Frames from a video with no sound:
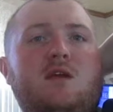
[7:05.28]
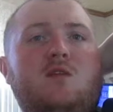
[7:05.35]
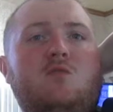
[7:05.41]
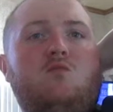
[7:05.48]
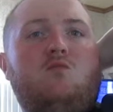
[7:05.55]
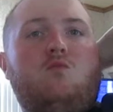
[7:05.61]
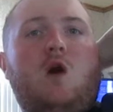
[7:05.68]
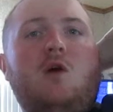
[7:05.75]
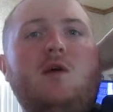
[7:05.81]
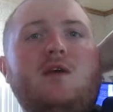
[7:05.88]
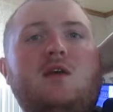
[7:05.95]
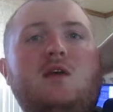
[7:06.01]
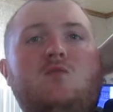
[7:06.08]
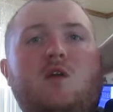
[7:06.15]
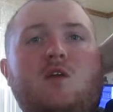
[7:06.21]
in
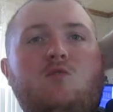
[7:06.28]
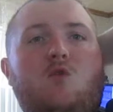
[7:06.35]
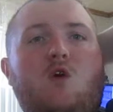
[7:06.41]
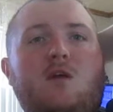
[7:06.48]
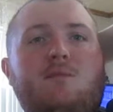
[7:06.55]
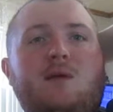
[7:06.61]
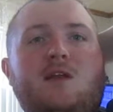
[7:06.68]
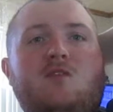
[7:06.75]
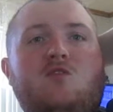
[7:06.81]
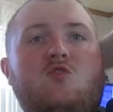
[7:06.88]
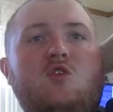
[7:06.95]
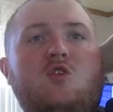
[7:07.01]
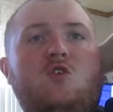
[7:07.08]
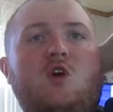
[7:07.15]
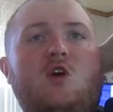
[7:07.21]
Warwick and West Warwick, but it's
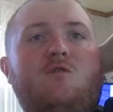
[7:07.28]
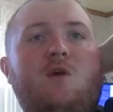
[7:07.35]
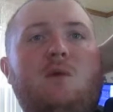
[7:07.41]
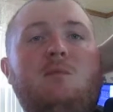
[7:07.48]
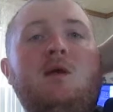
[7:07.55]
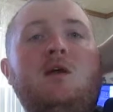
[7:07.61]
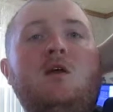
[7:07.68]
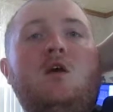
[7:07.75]
good to go from